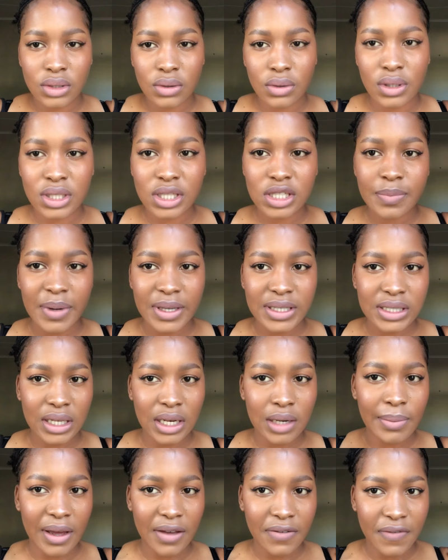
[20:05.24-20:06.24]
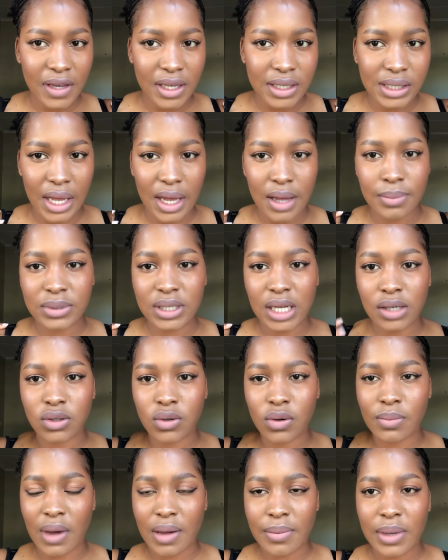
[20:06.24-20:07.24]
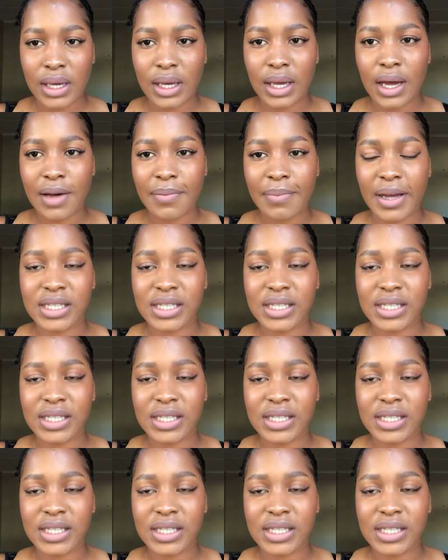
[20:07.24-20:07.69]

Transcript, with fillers: So this is basically my face. I am done doing my makeup.